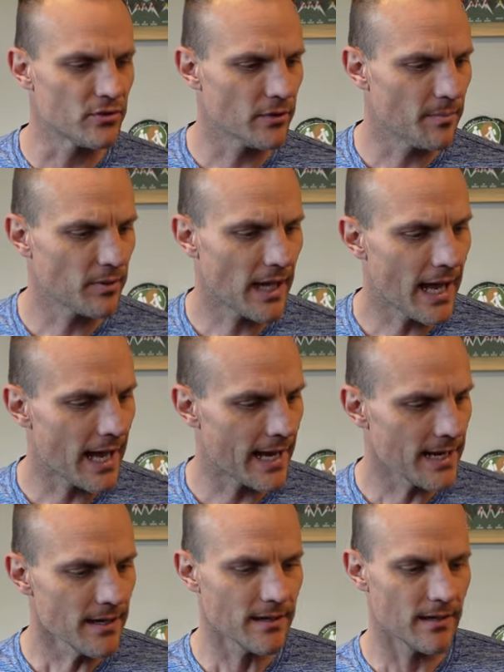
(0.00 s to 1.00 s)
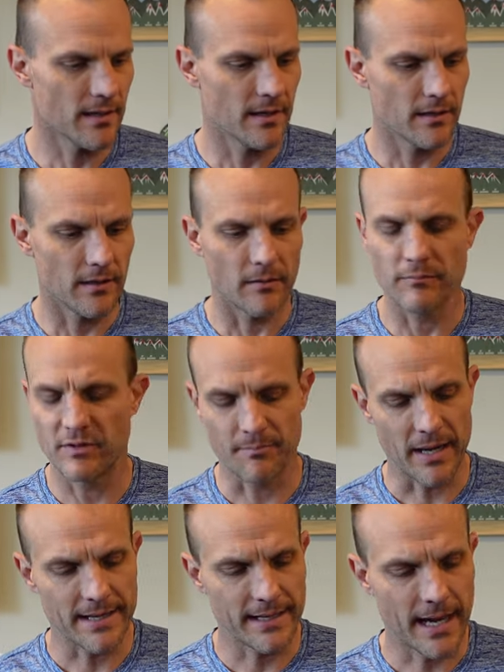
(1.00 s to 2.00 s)
to apply,
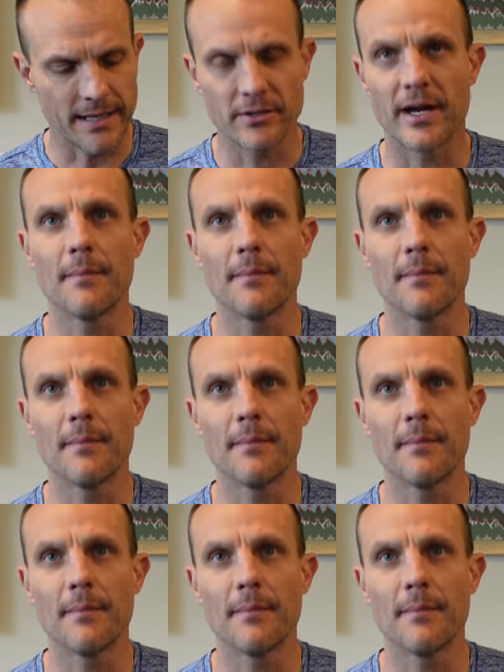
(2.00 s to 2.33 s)
depending on your